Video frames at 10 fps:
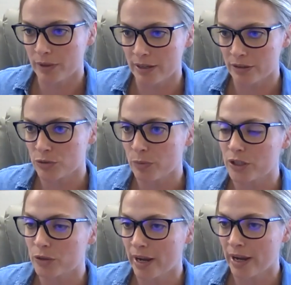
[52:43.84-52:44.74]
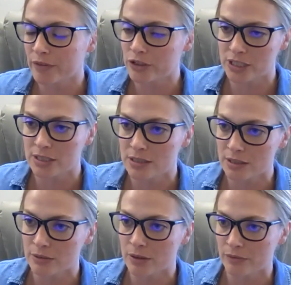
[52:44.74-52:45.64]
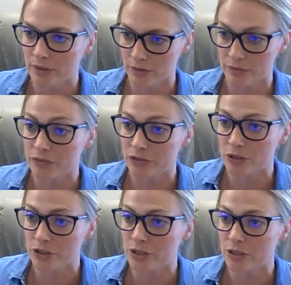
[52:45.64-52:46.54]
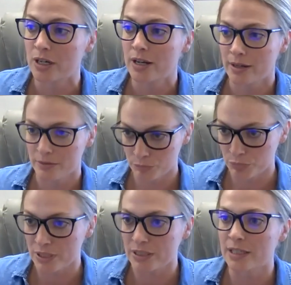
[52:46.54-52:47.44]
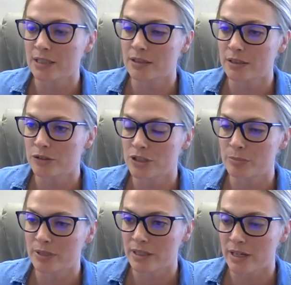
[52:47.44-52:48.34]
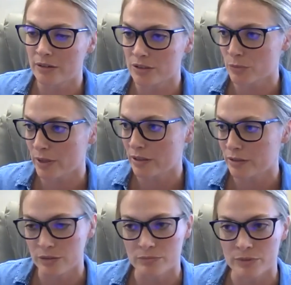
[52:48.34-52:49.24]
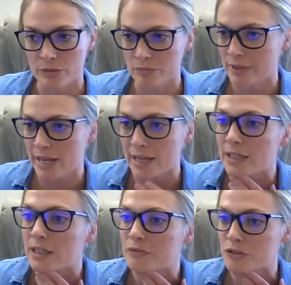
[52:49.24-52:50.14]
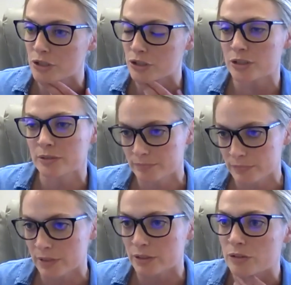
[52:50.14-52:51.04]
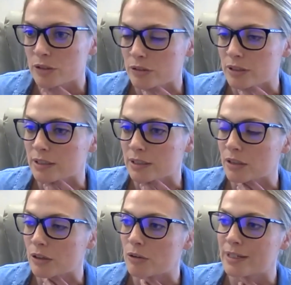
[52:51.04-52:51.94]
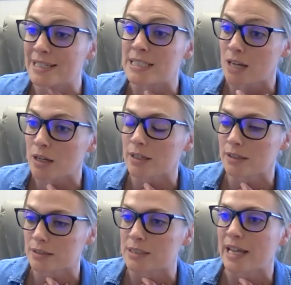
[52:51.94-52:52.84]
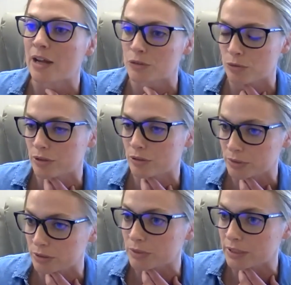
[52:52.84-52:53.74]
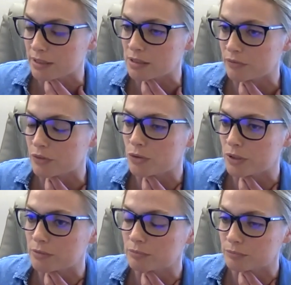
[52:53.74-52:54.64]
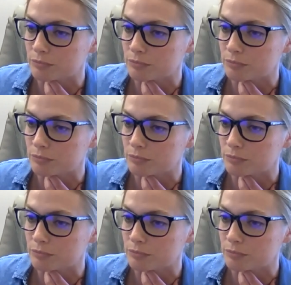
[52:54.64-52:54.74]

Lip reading: areas where you have adjacency of infrastructure, bring that into the UGB. Areas where you can't get infrastructure, you can let that go, and it doesn't count toward your buildable lands inventory.